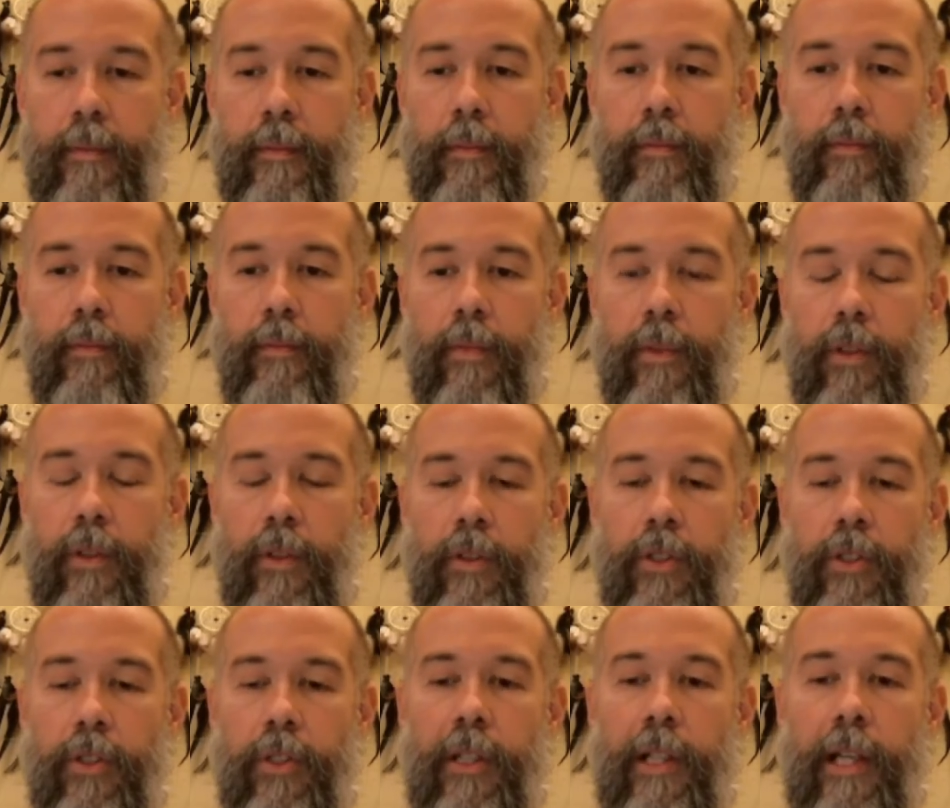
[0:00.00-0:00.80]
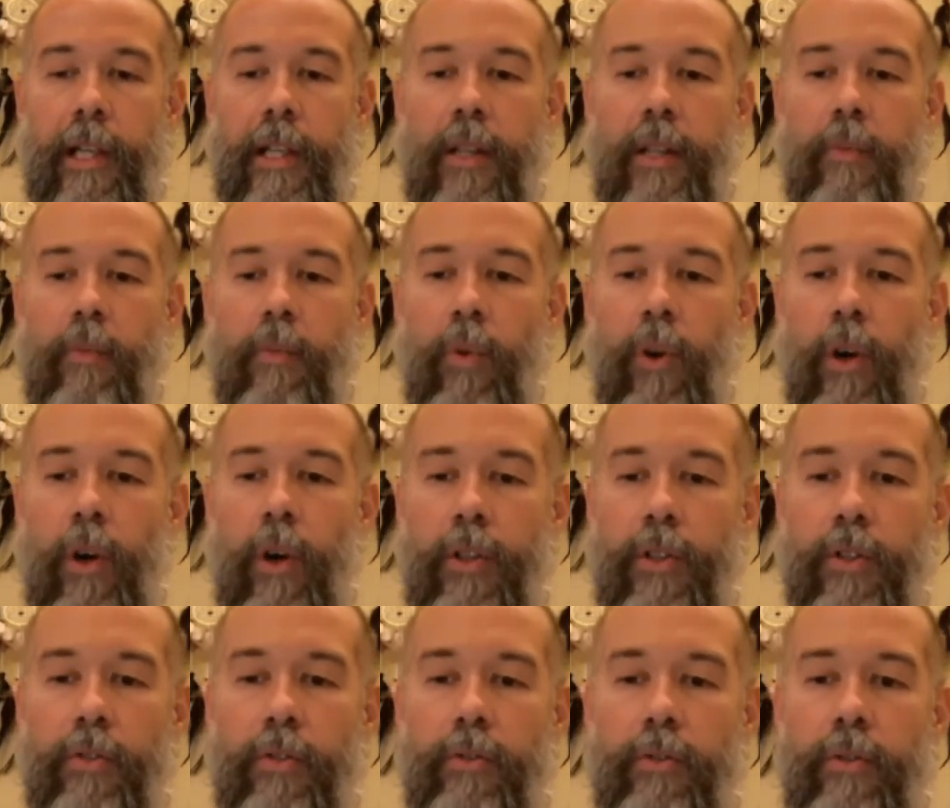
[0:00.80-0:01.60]
You can just let them
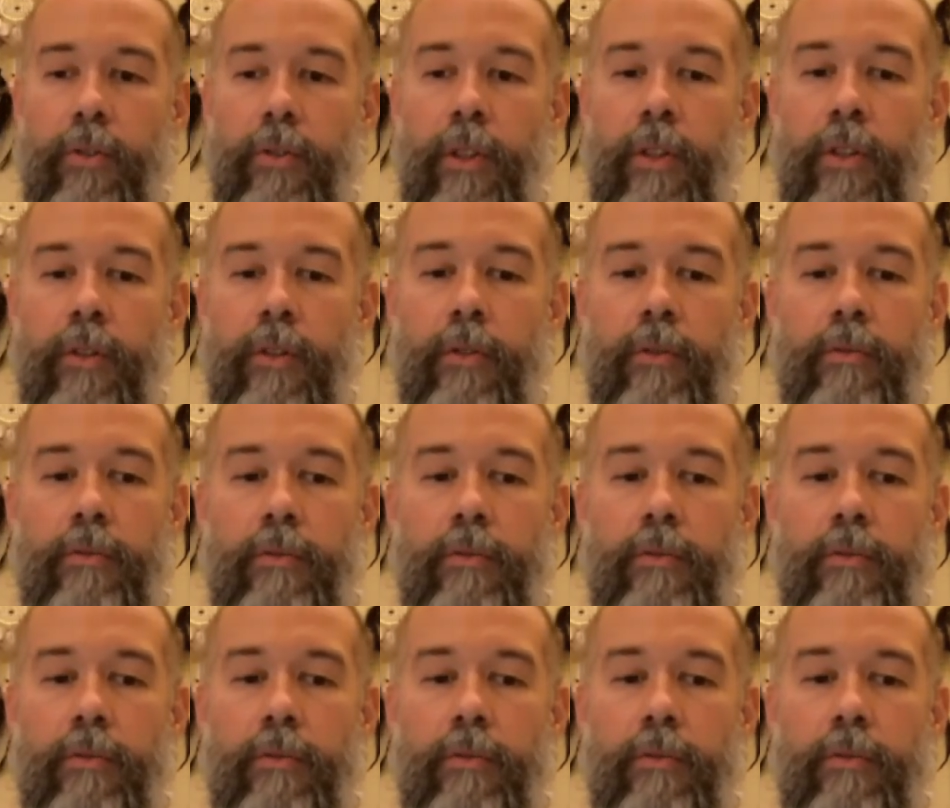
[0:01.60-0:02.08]
wash through you,